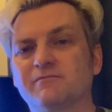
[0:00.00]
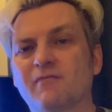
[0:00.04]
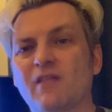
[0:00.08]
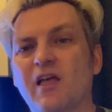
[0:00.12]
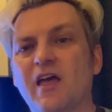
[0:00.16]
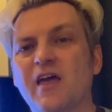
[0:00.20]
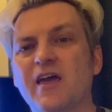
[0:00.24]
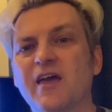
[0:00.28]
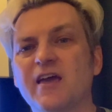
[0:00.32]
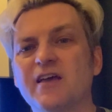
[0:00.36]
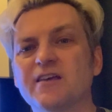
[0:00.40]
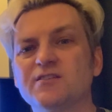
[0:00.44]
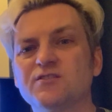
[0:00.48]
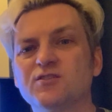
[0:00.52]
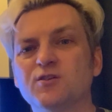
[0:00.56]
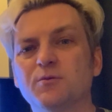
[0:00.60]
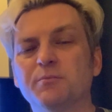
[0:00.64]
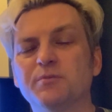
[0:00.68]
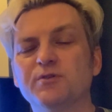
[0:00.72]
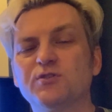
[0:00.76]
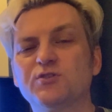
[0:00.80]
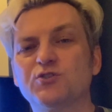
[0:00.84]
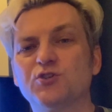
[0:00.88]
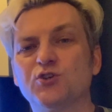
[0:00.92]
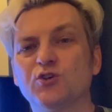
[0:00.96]
Here's number
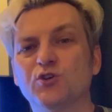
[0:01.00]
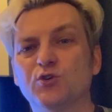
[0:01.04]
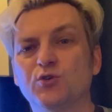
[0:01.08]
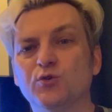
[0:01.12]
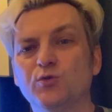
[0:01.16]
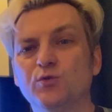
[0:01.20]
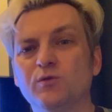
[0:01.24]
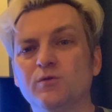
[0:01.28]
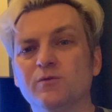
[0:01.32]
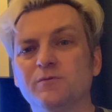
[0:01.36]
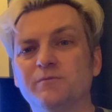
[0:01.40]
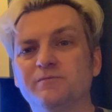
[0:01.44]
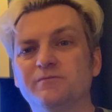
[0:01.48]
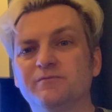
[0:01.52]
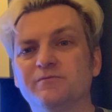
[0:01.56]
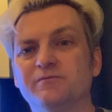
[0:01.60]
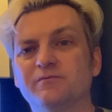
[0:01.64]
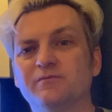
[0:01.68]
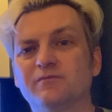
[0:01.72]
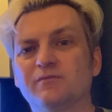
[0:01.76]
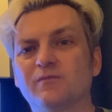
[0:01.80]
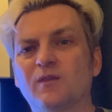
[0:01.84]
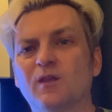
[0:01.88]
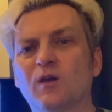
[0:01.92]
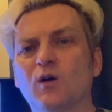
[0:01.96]
2.
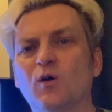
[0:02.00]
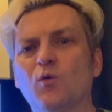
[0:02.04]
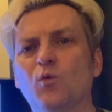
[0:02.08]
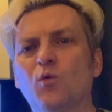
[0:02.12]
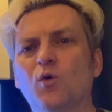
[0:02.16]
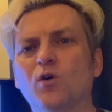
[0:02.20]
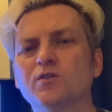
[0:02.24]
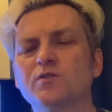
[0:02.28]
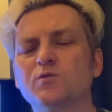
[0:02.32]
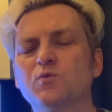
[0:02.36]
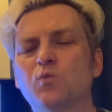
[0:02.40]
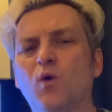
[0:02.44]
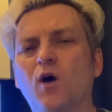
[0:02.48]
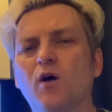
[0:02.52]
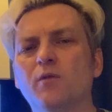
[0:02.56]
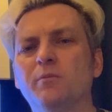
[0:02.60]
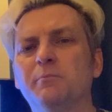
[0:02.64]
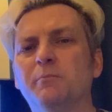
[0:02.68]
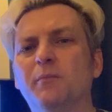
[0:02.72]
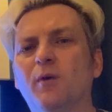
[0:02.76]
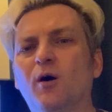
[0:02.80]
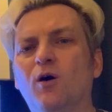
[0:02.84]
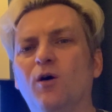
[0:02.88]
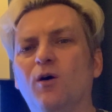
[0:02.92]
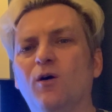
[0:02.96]
What's 1
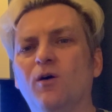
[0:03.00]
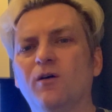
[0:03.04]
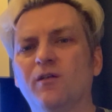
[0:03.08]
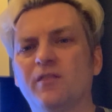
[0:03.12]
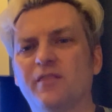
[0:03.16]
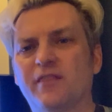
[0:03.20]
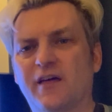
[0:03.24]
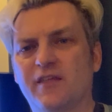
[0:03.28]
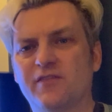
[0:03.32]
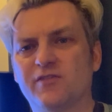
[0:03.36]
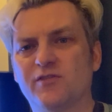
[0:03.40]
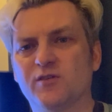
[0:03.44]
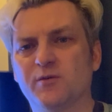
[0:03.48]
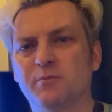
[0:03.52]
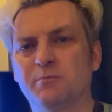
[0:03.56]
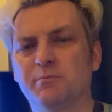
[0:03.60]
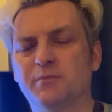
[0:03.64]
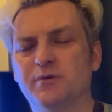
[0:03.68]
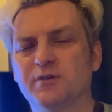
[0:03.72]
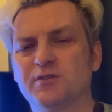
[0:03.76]
more than number